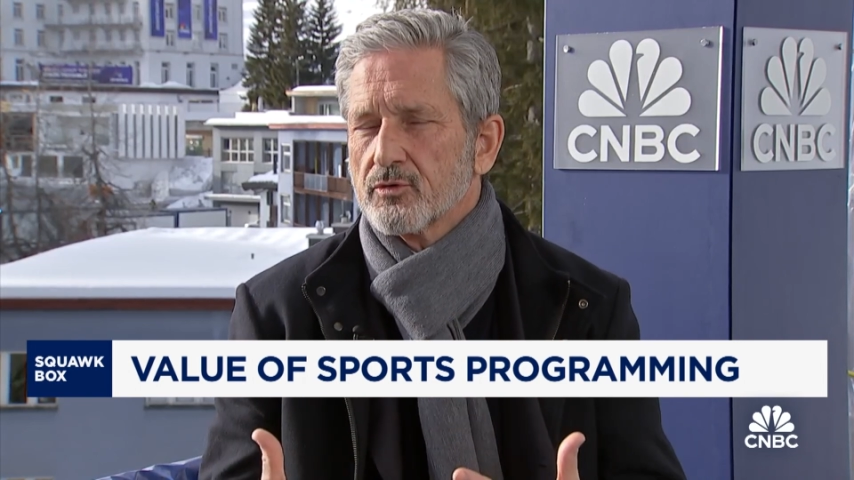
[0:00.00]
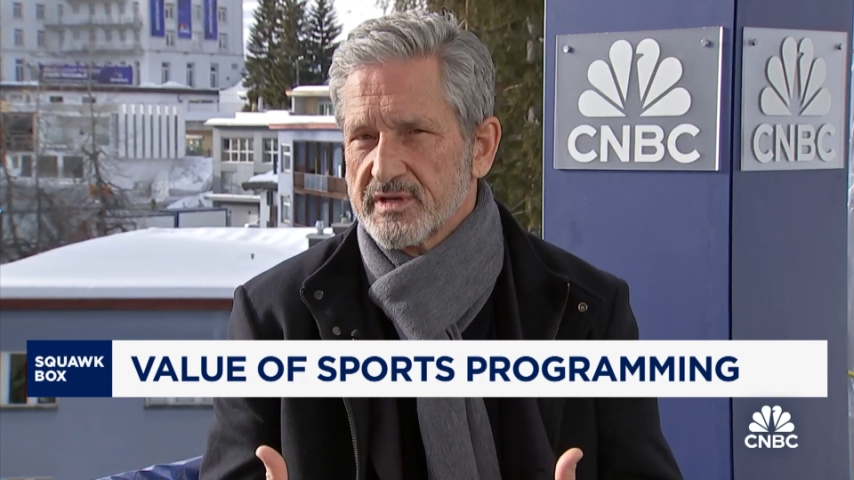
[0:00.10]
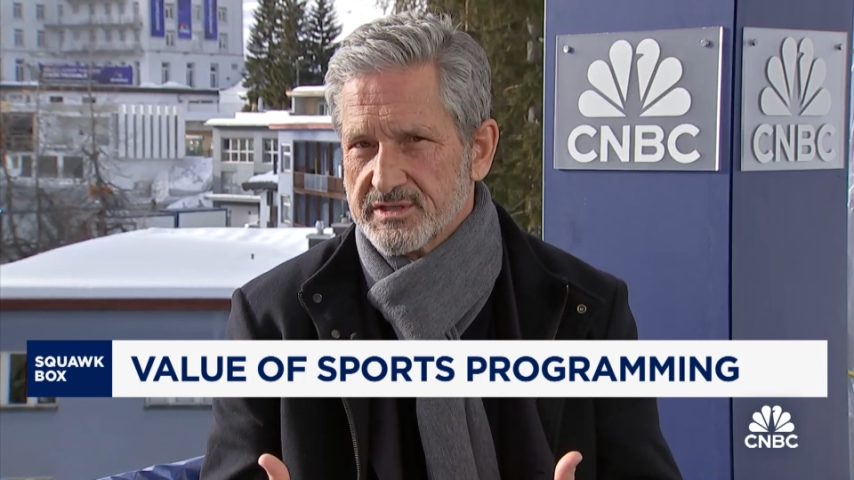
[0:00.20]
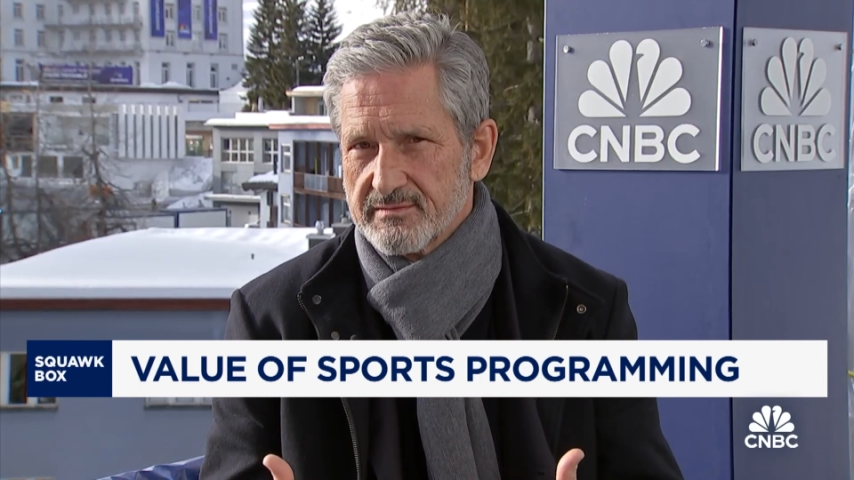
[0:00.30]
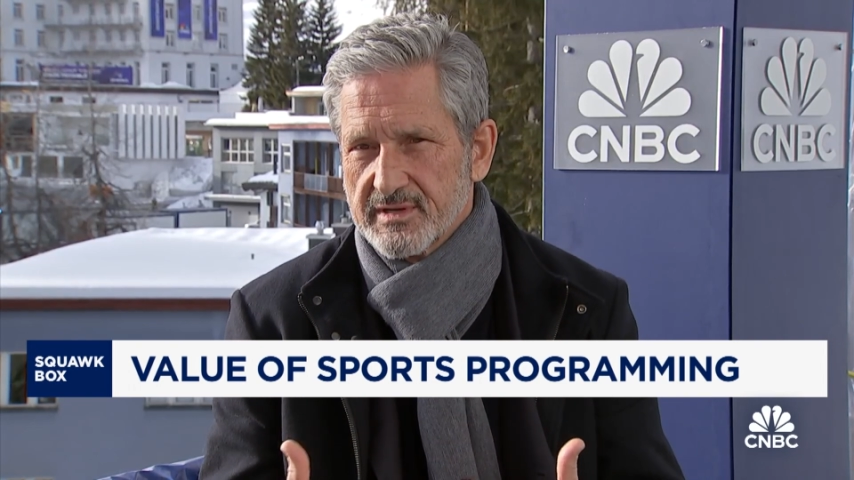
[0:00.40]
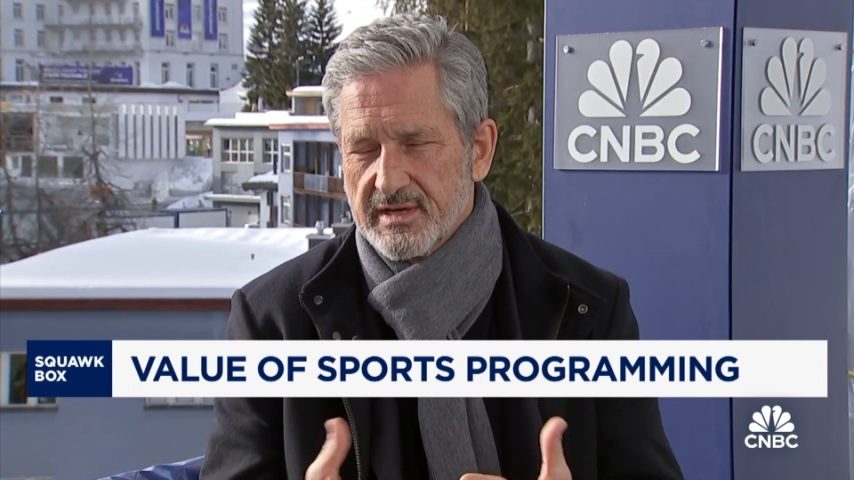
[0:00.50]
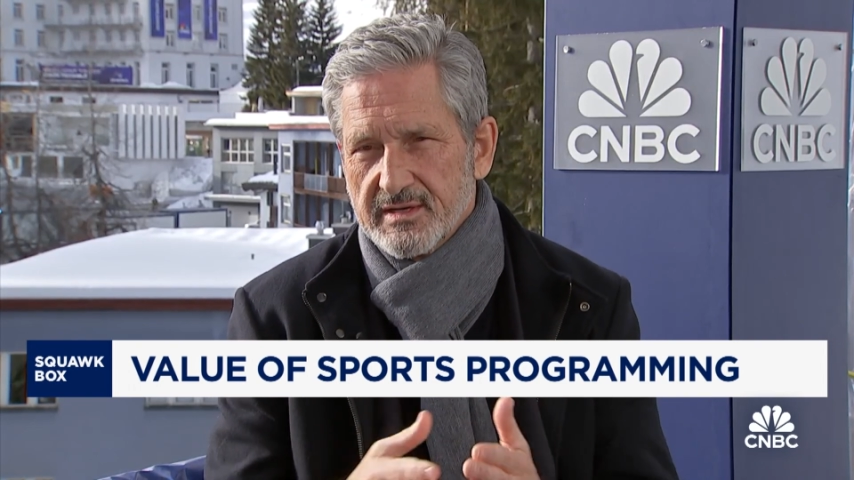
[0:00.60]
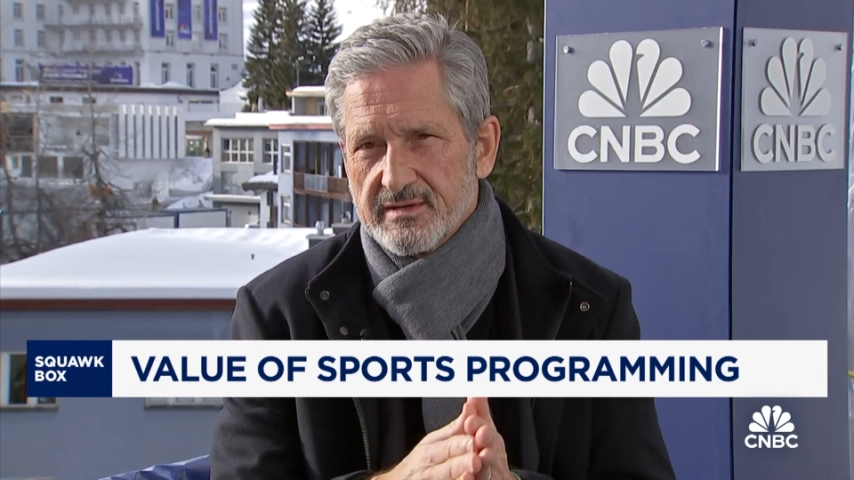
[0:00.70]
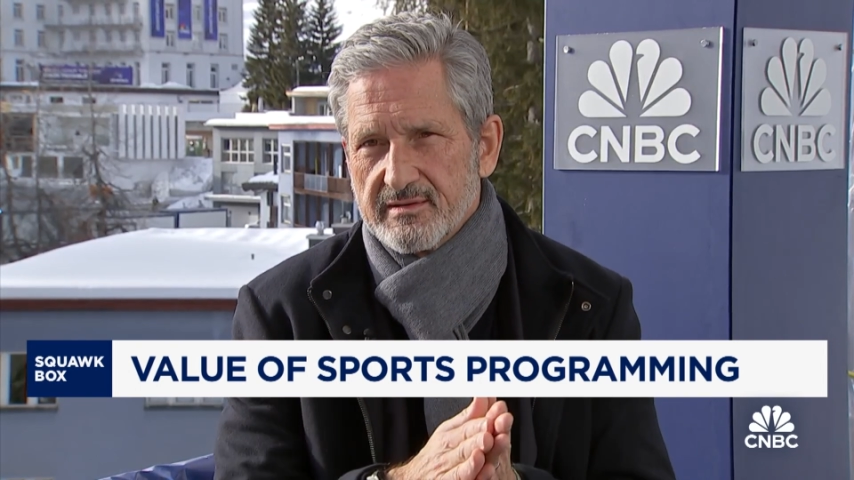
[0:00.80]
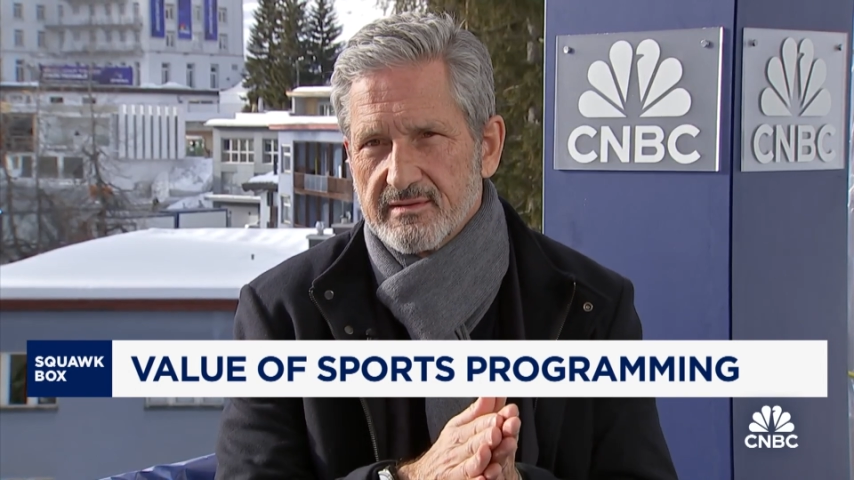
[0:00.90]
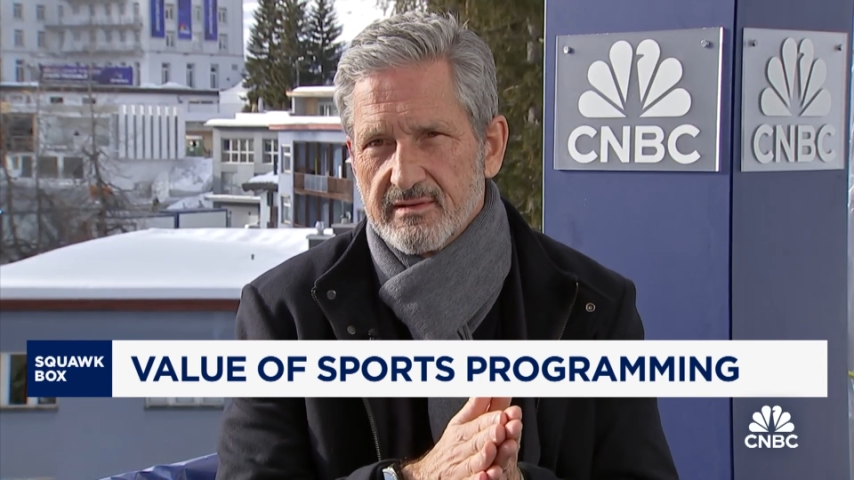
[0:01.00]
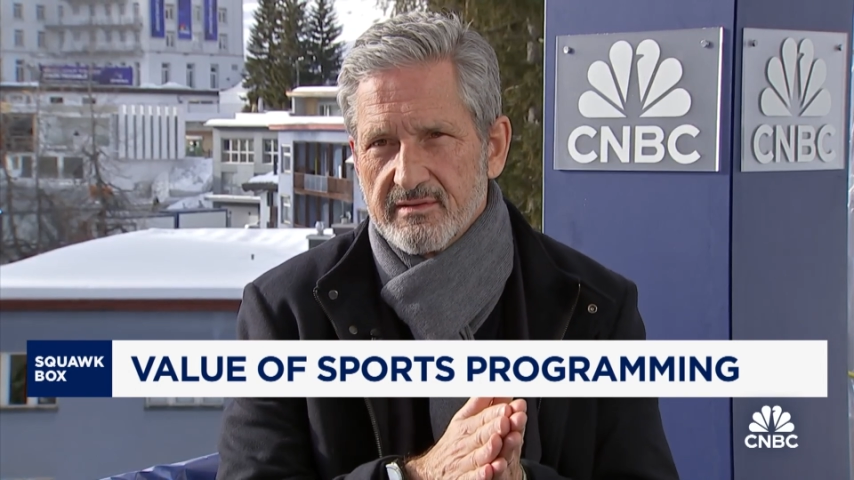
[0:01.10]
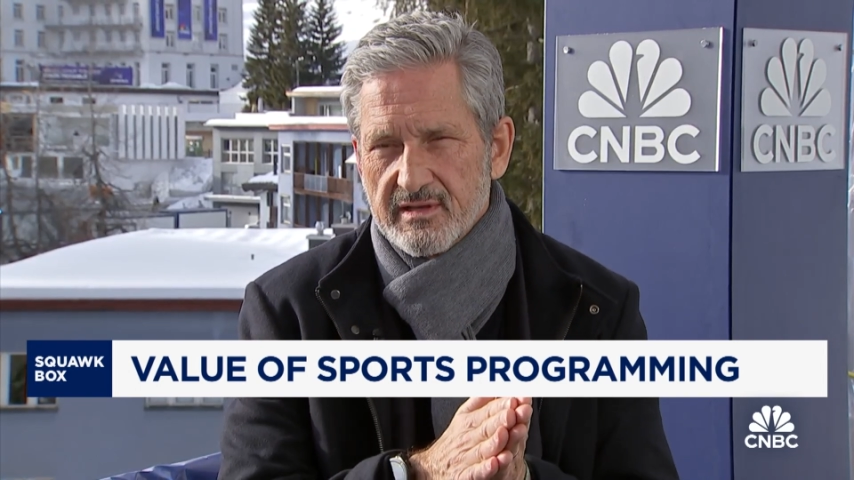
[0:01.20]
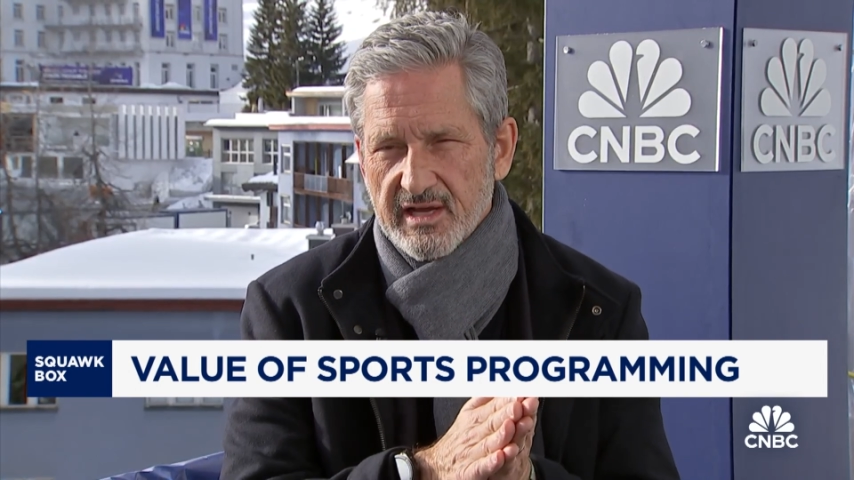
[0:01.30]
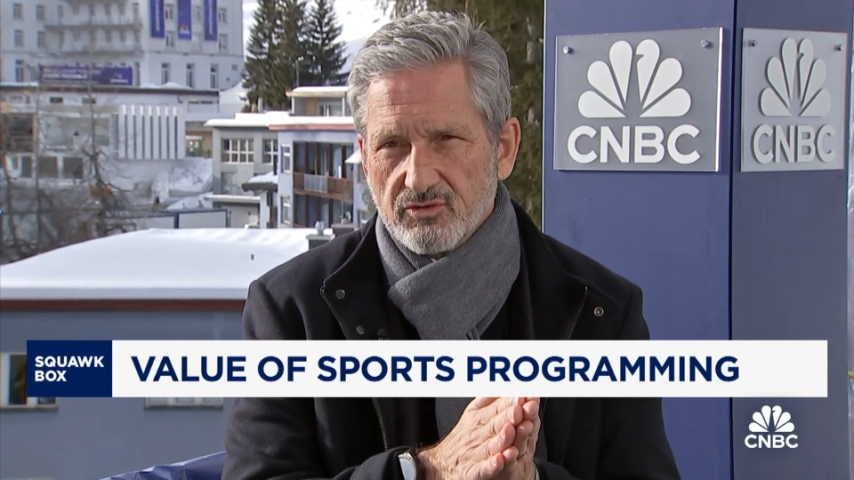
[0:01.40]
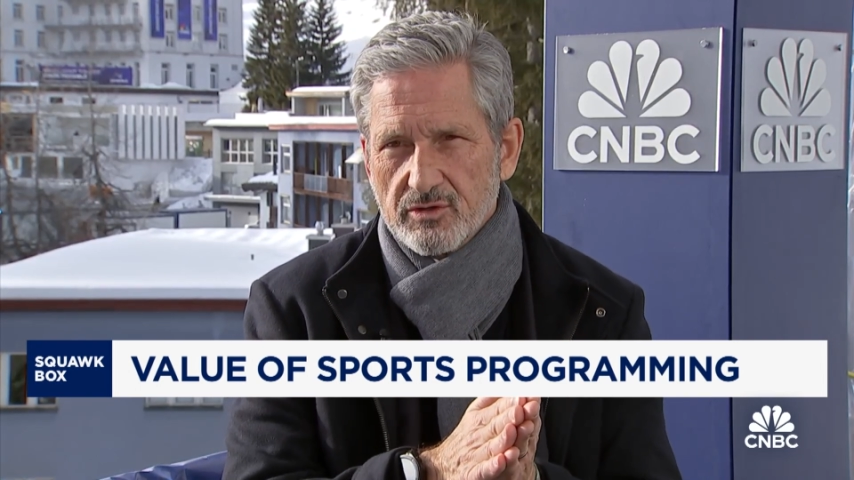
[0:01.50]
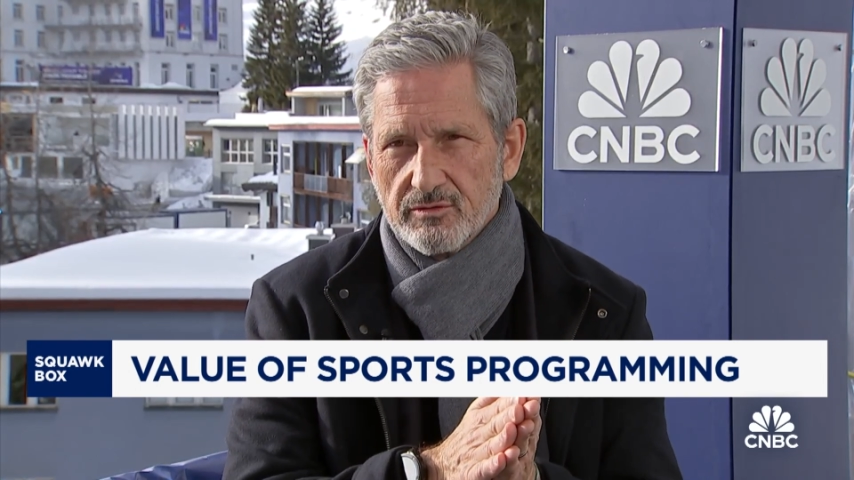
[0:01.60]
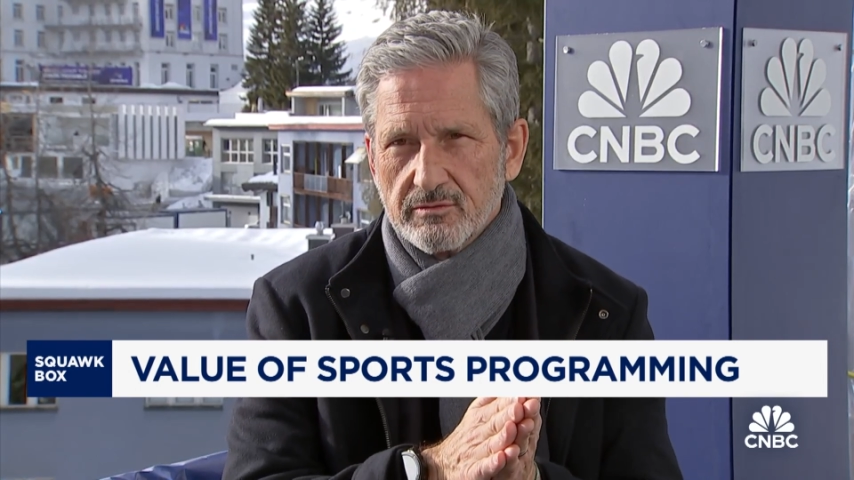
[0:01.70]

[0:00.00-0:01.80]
reason. The electric